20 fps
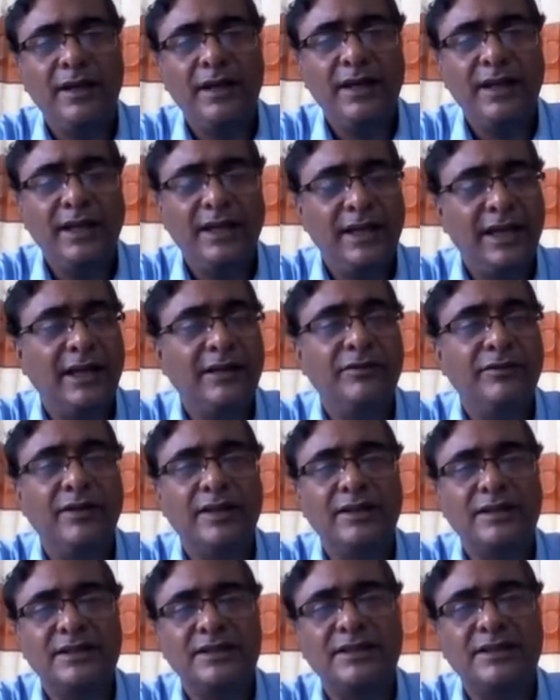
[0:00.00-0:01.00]
in
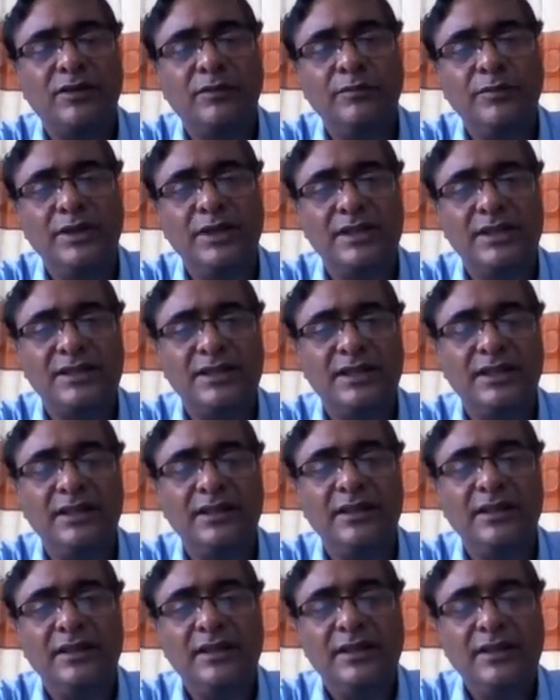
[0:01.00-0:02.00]
advance, obviously.
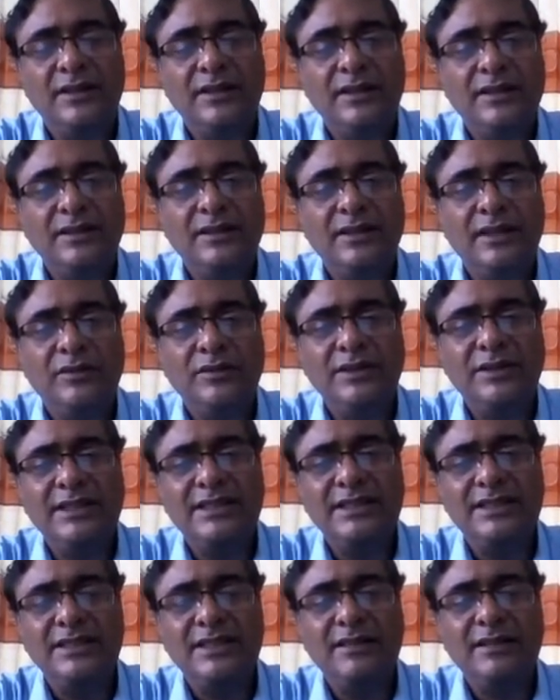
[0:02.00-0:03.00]
Now,
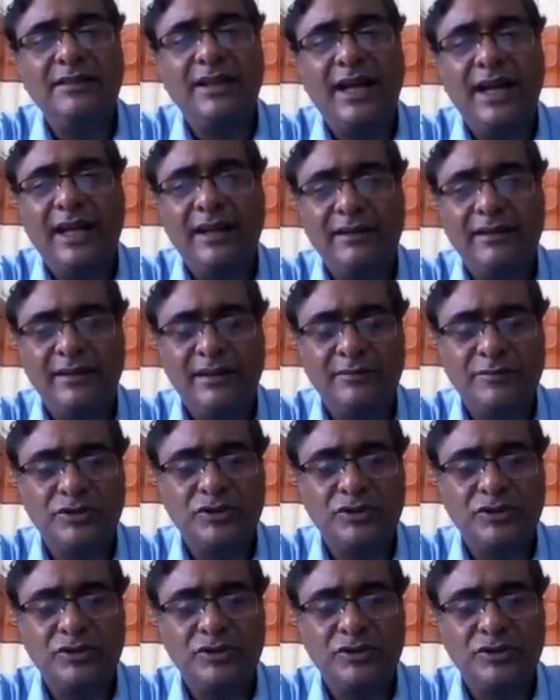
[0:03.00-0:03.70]
this is the diagram.